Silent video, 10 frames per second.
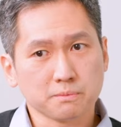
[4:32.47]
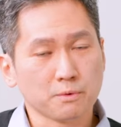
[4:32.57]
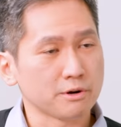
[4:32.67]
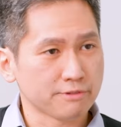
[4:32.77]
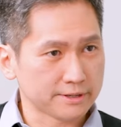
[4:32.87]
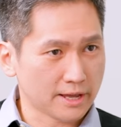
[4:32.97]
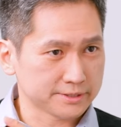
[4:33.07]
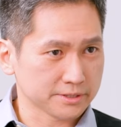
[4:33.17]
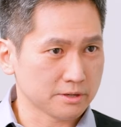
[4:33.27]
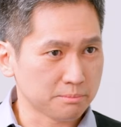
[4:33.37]
one
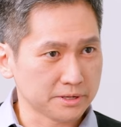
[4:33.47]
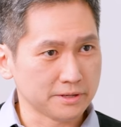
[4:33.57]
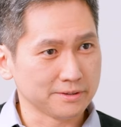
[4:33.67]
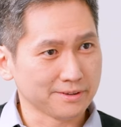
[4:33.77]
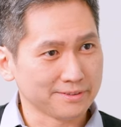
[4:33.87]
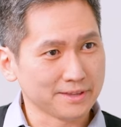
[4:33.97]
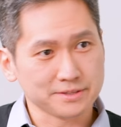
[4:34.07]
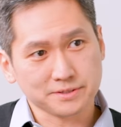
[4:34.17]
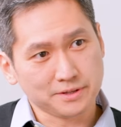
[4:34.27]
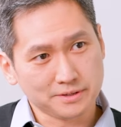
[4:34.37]
fantastic company and
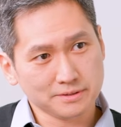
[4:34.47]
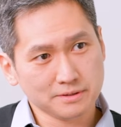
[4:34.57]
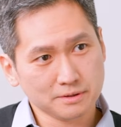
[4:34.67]
that's it.